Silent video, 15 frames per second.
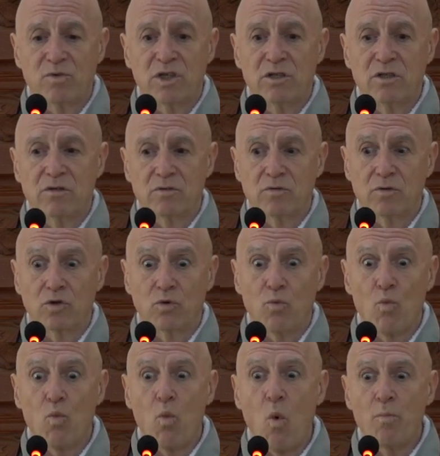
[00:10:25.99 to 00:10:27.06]
We
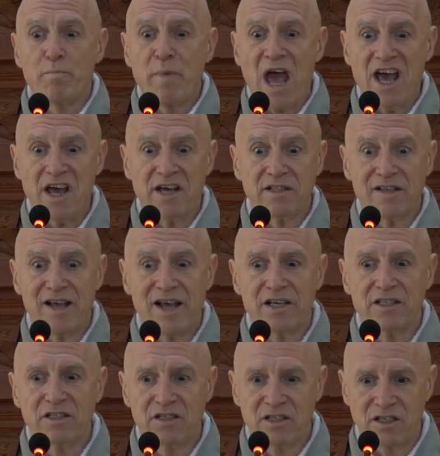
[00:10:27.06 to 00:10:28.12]
pay
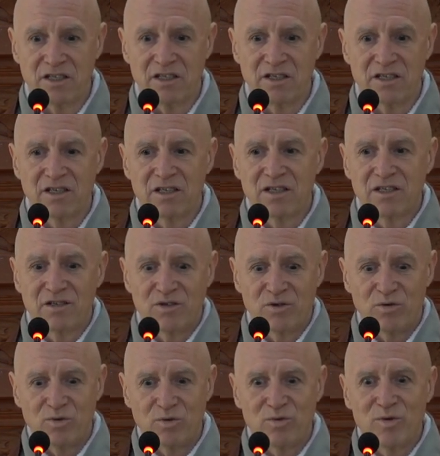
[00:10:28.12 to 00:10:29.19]
attention
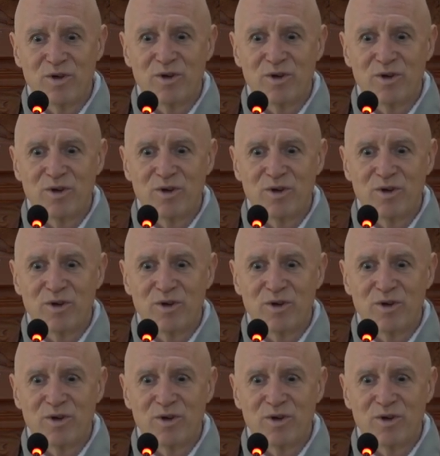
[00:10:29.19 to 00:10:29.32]
to